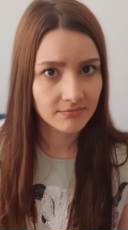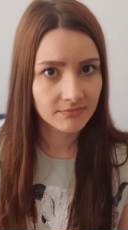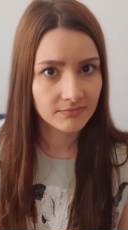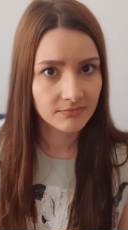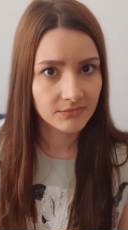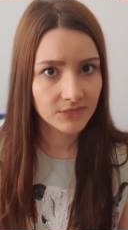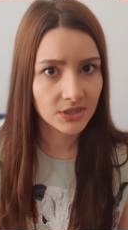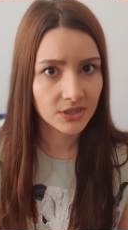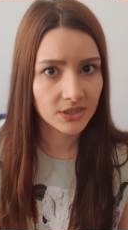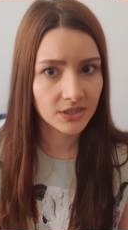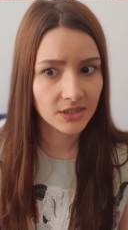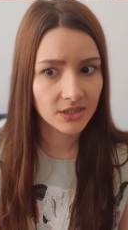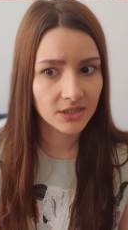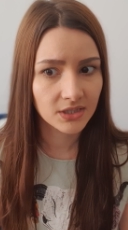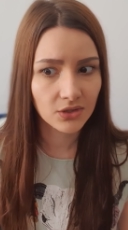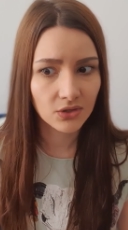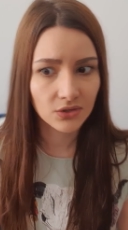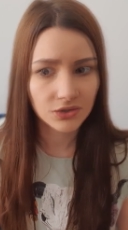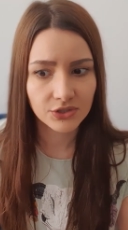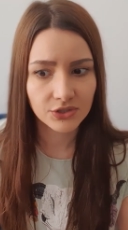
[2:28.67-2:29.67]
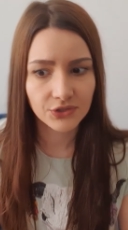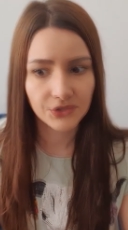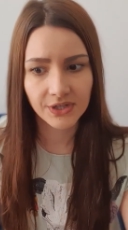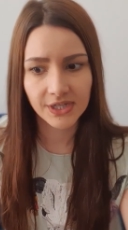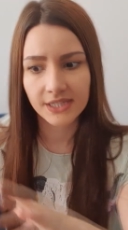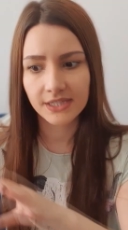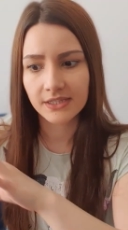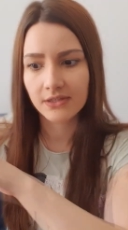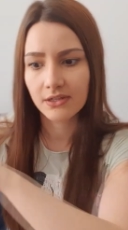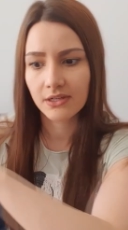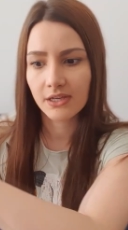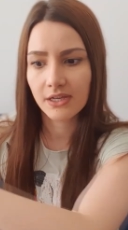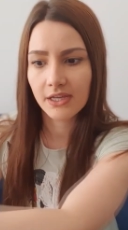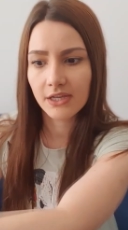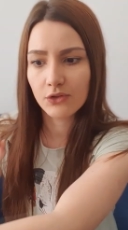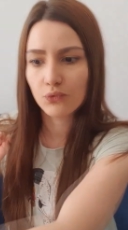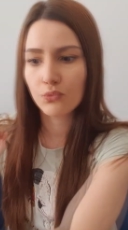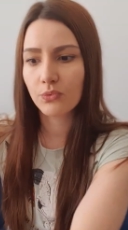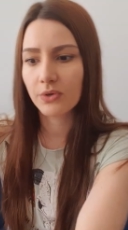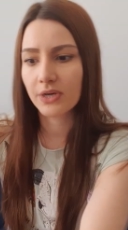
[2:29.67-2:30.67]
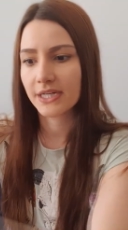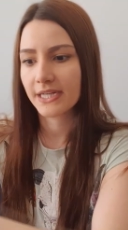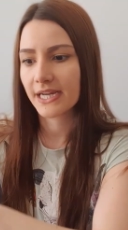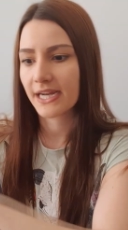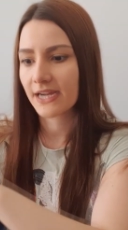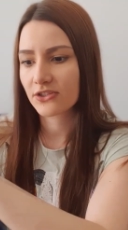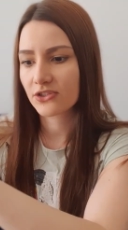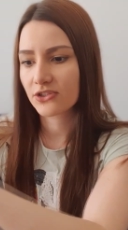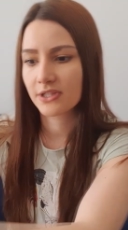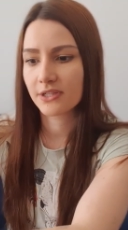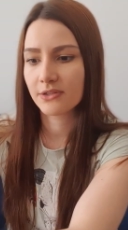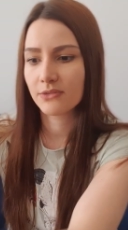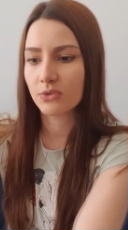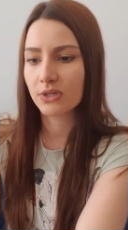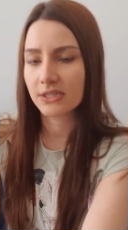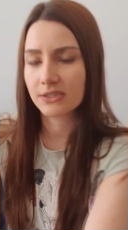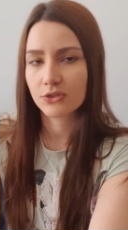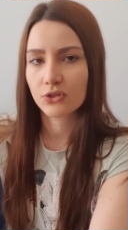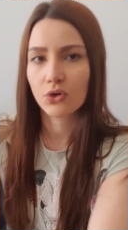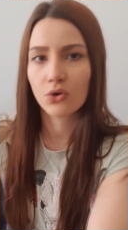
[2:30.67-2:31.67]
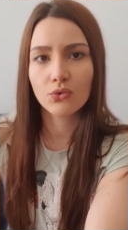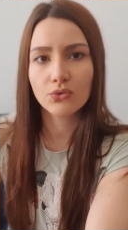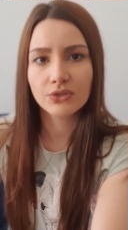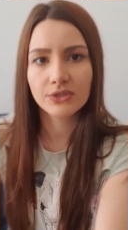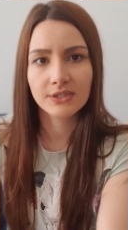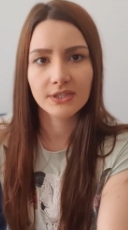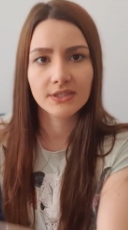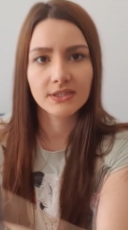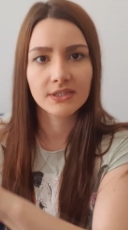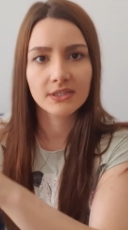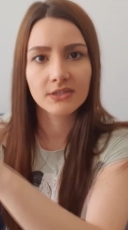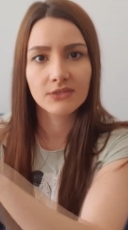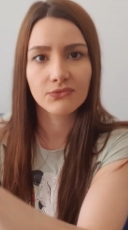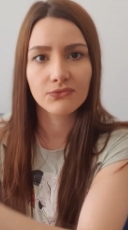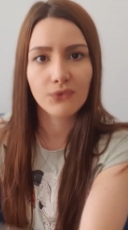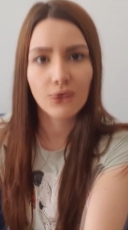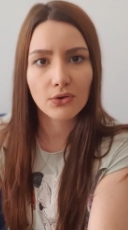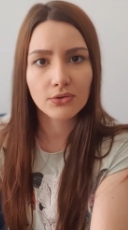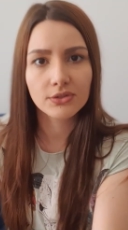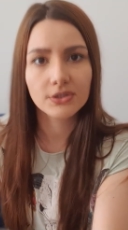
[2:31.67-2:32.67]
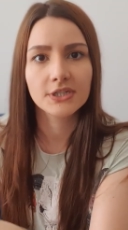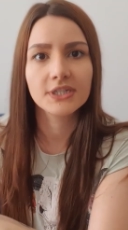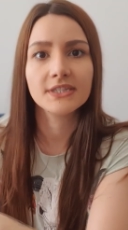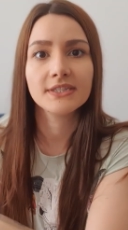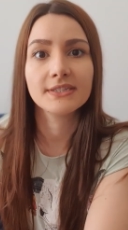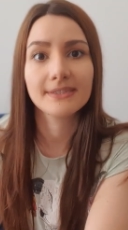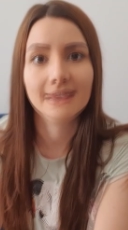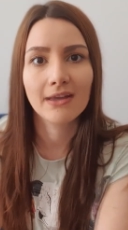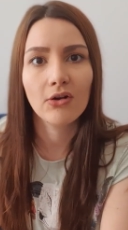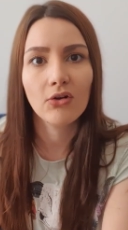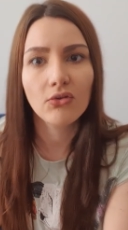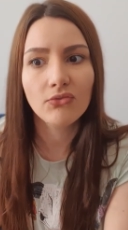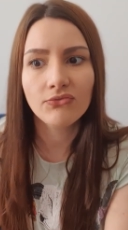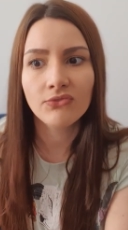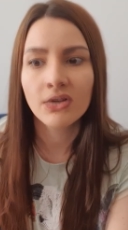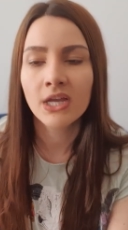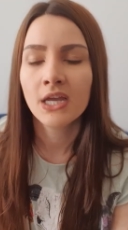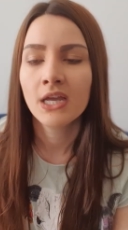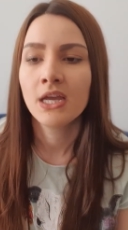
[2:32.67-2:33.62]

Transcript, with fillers: the lock screen in where it actually was hosted, in the folder itself.